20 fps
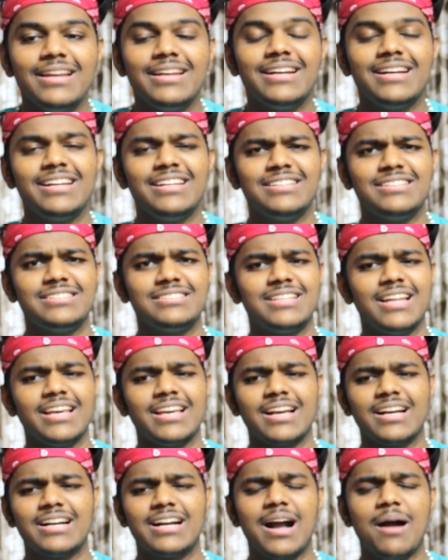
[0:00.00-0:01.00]
Really, it's
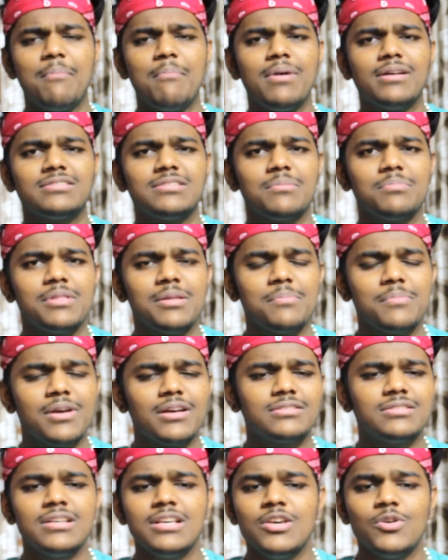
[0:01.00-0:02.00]
like a gum or something,
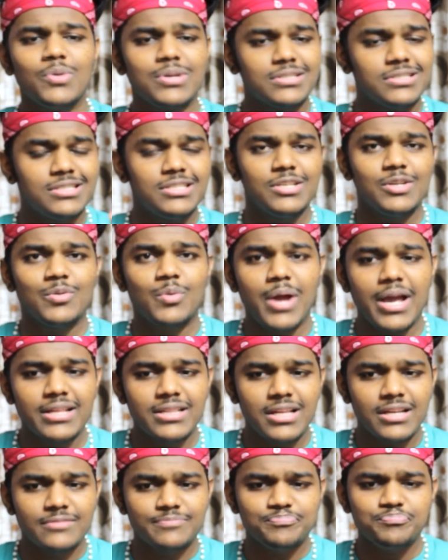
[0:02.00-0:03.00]
because when you see
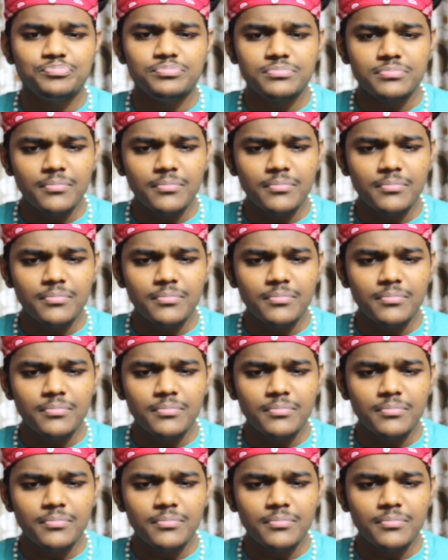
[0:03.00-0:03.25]
right there,